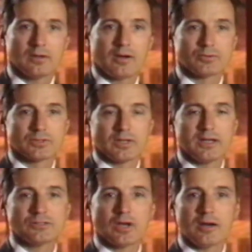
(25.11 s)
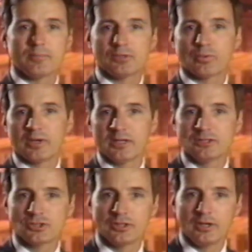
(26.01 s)
I was a liaison between
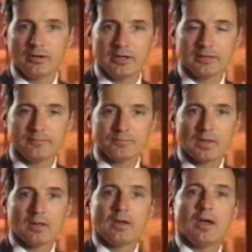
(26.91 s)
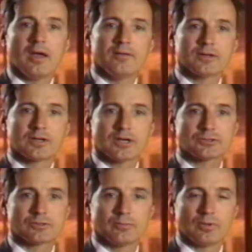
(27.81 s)
engineering and the
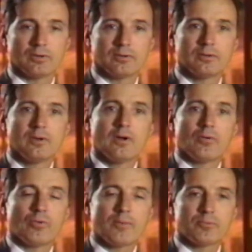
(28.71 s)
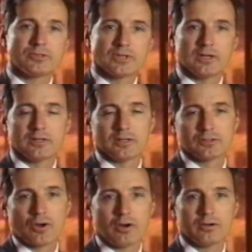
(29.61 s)
customer, represented at
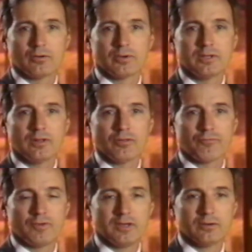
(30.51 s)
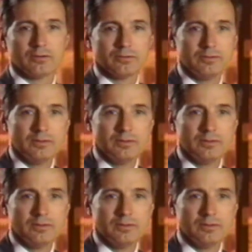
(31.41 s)
Cardinal into the field,